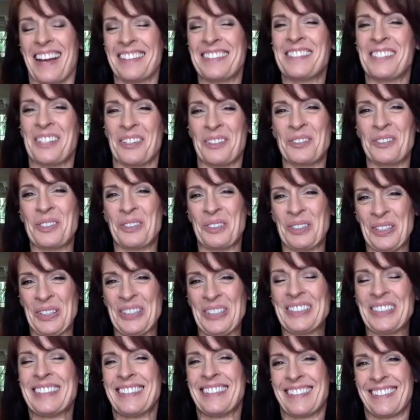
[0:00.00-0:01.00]
that's the
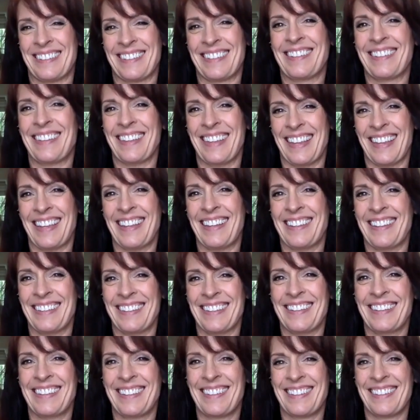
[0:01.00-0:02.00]
biggest thing, is that
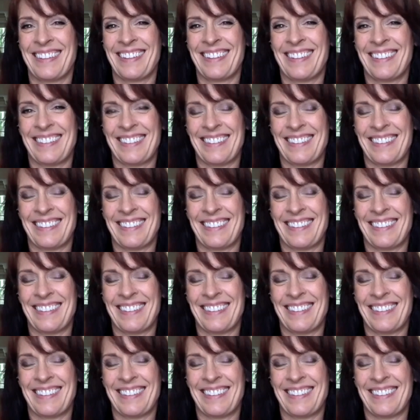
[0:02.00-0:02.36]
I don't